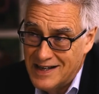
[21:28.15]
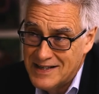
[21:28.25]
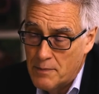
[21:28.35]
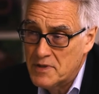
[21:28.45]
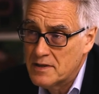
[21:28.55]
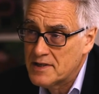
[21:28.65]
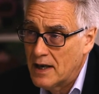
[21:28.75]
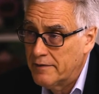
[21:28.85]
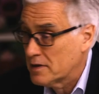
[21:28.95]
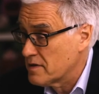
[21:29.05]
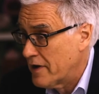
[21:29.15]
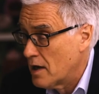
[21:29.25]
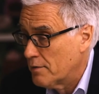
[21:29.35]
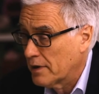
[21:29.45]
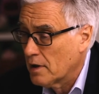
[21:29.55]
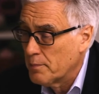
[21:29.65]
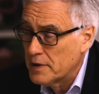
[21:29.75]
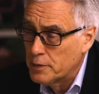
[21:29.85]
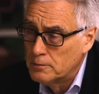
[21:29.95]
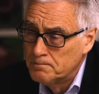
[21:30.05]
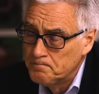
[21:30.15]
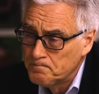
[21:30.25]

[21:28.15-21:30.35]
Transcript: the attempted savings of higher income people.